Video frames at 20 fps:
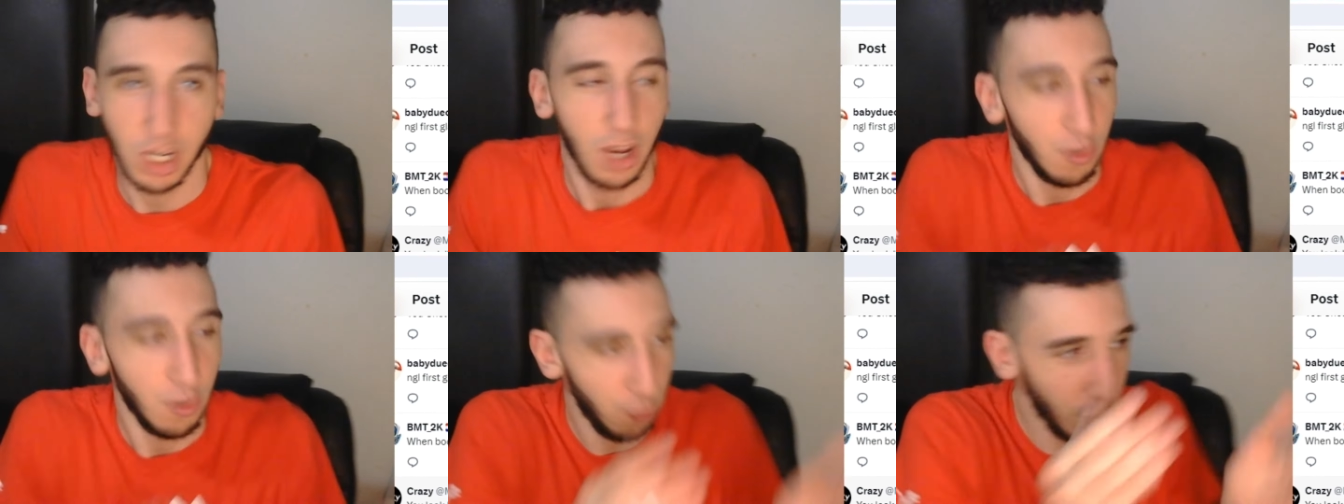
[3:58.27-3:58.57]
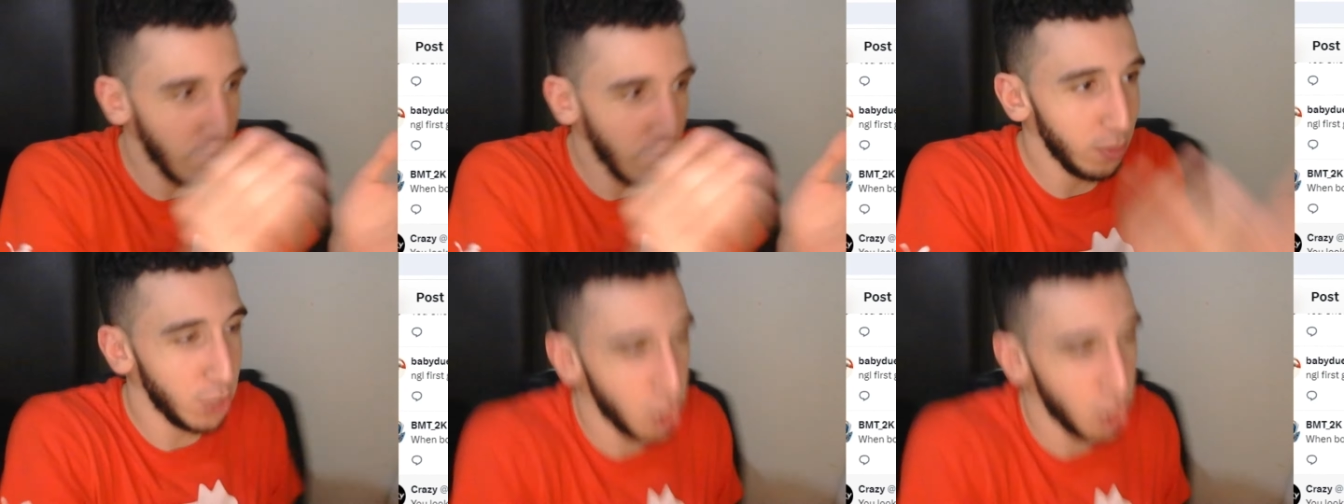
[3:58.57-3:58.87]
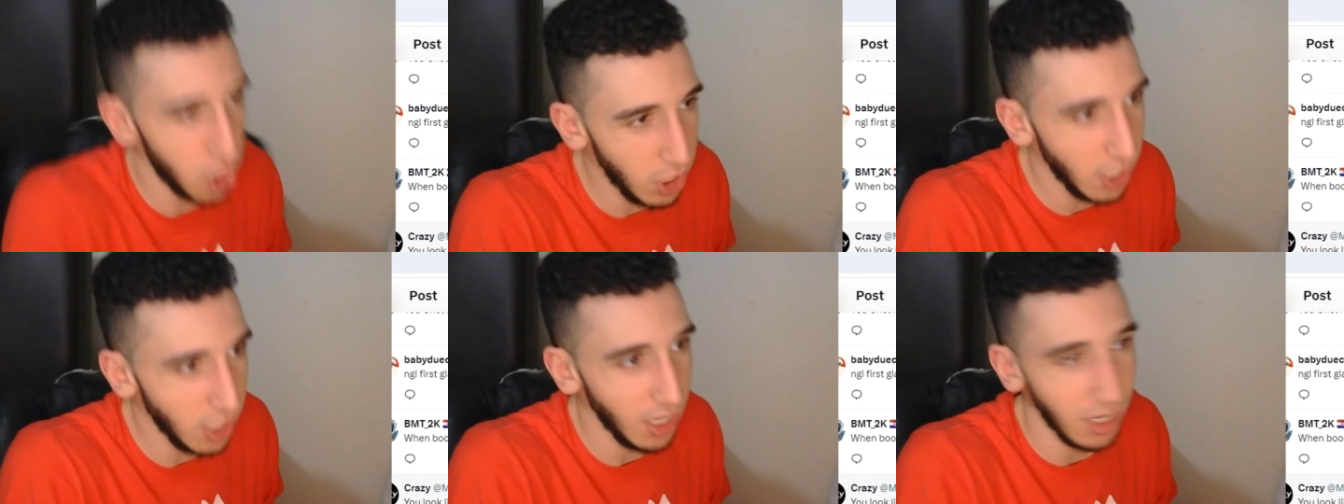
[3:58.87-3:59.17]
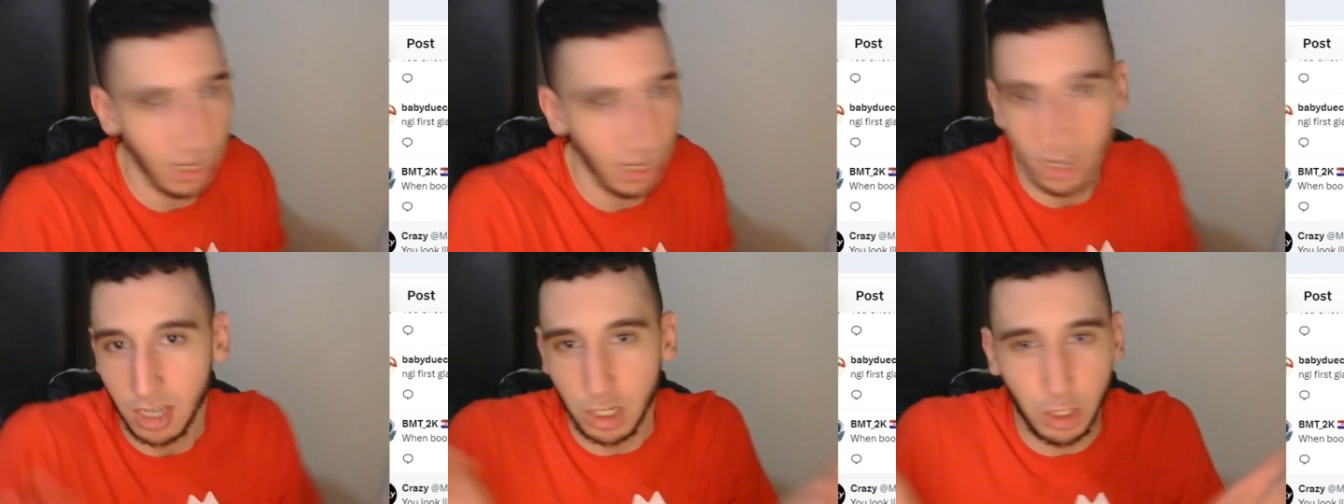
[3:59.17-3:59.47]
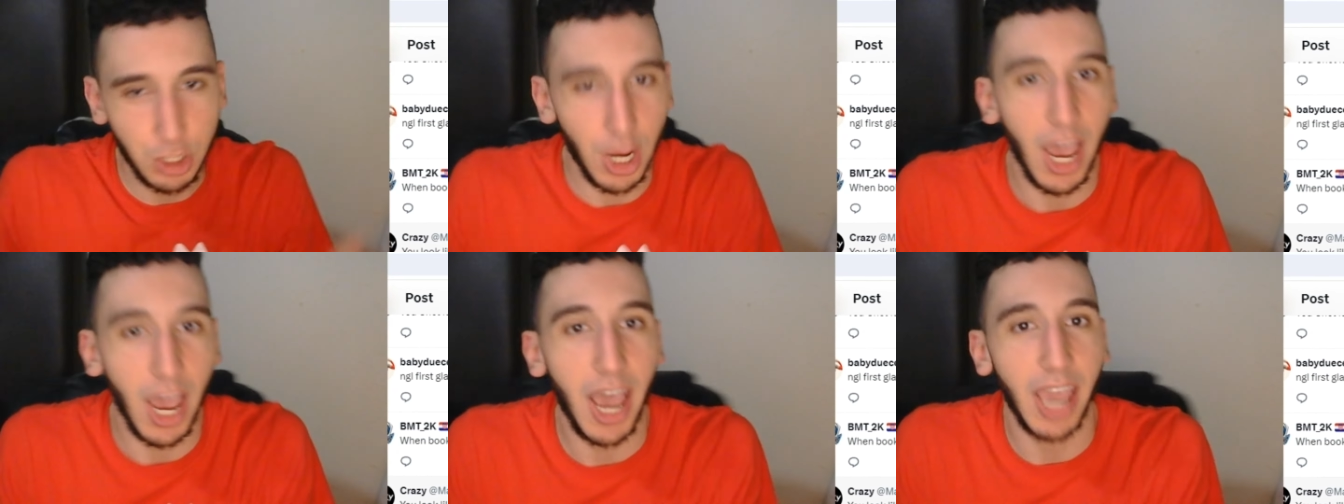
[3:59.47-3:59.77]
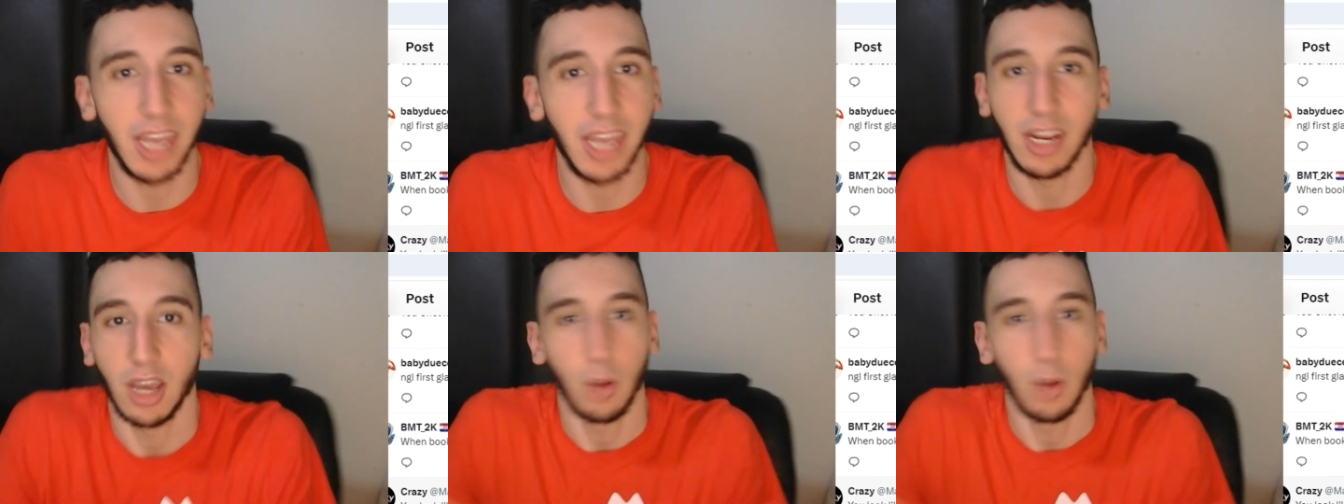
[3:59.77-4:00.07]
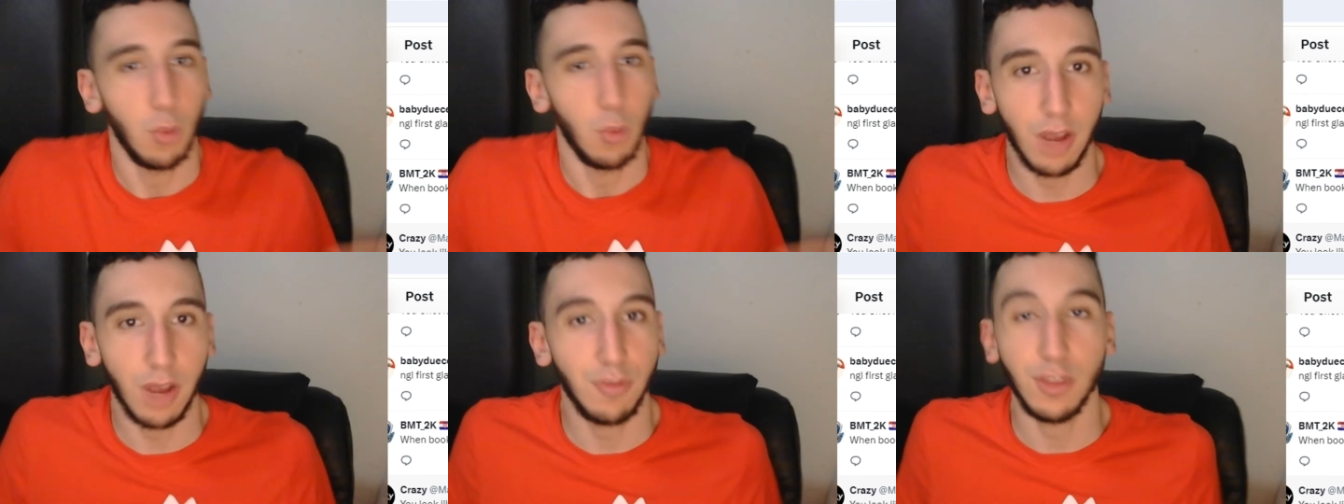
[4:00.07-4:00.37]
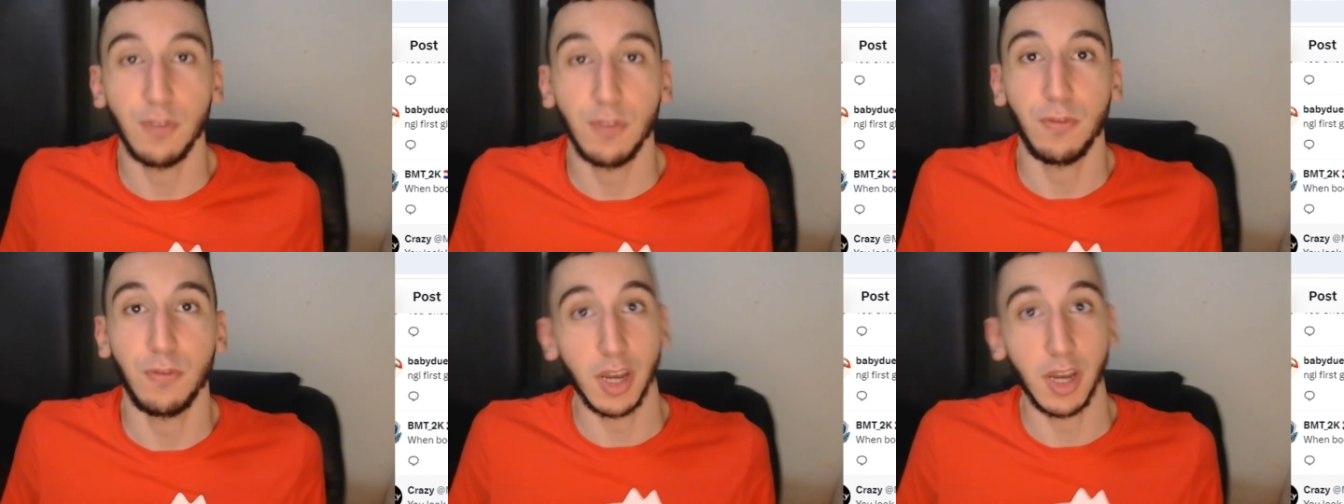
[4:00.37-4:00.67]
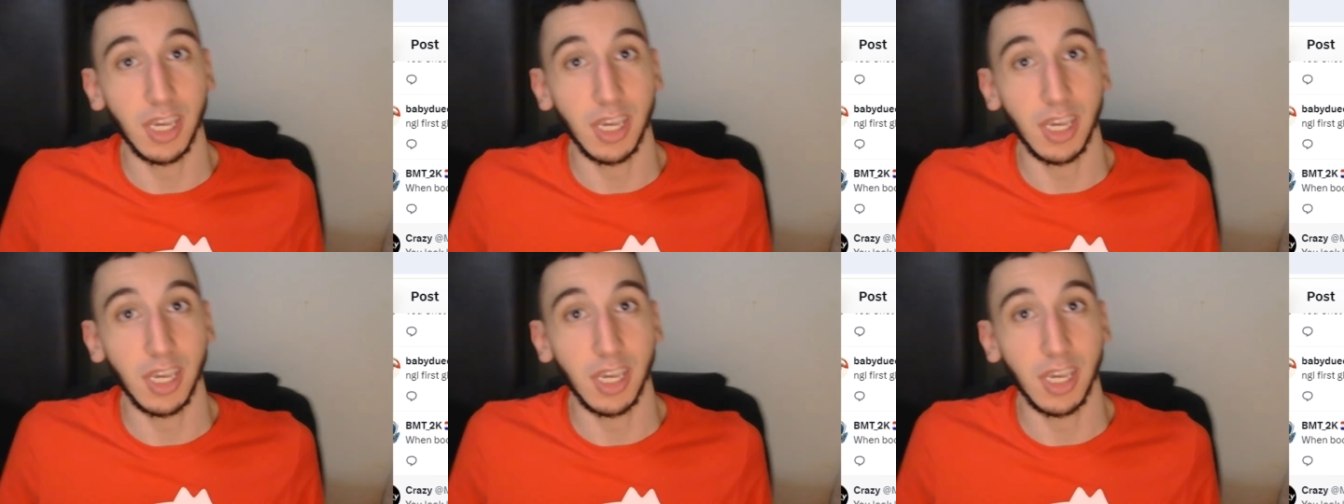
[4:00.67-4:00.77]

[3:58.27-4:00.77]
from Sheen, Shine, whatever the fuck it